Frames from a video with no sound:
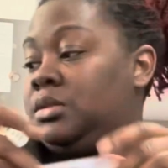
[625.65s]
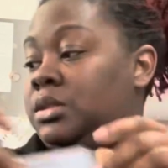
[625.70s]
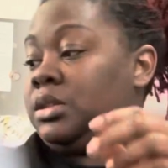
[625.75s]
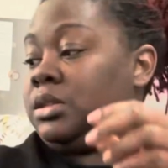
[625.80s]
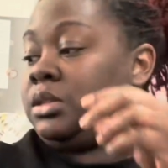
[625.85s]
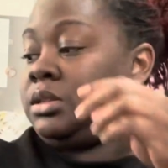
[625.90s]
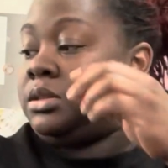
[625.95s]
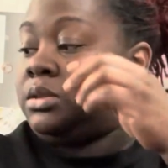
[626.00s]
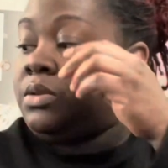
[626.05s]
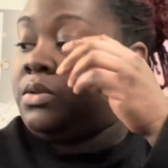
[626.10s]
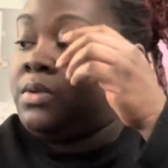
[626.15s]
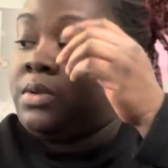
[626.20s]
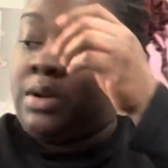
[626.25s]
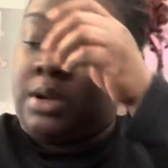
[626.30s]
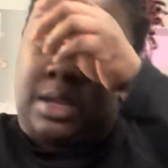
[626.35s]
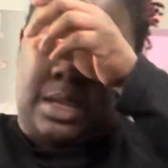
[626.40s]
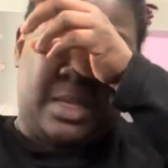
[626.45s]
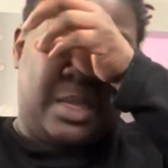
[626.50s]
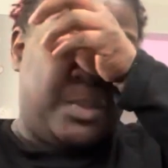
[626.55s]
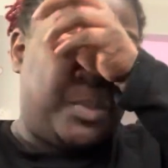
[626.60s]
this is
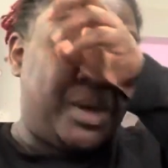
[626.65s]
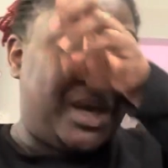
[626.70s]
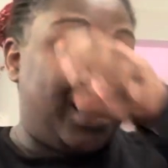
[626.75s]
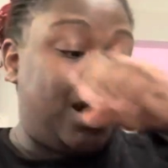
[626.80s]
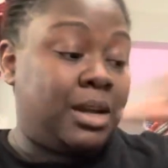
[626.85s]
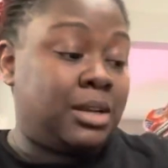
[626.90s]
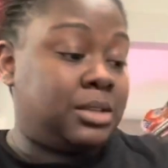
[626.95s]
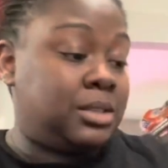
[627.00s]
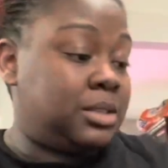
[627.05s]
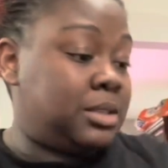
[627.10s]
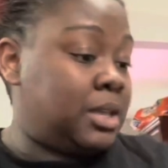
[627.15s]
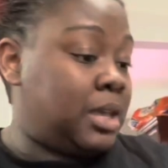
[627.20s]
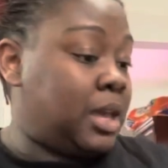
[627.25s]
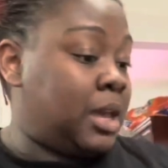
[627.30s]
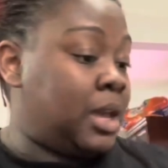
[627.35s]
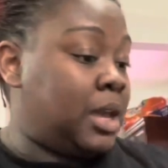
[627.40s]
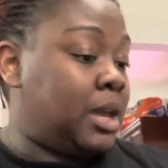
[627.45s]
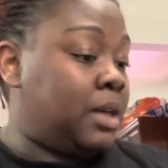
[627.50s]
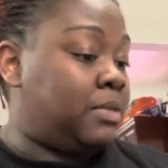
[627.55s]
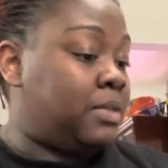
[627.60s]
going in the box,
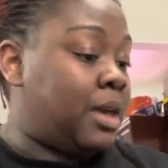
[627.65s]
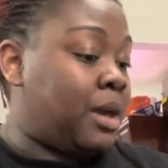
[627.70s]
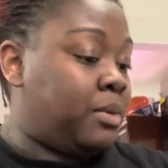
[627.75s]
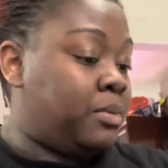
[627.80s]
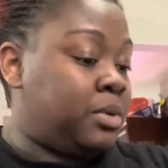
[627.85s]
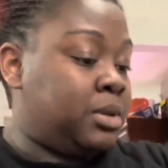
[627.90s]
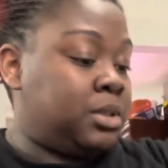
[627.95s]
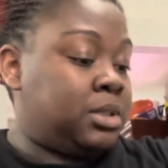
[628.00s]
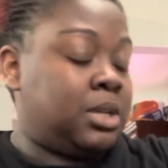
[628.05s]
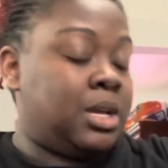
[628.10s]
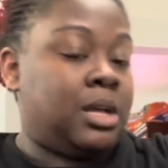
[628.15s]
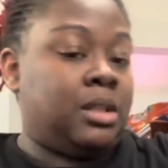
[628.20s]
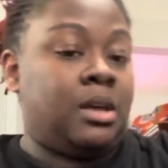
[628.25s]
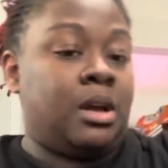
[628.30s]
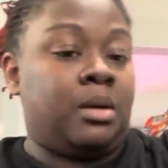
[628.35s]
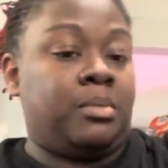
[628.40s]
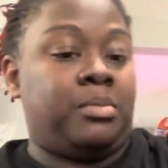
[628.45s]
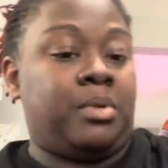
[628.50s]
and that was Kellogg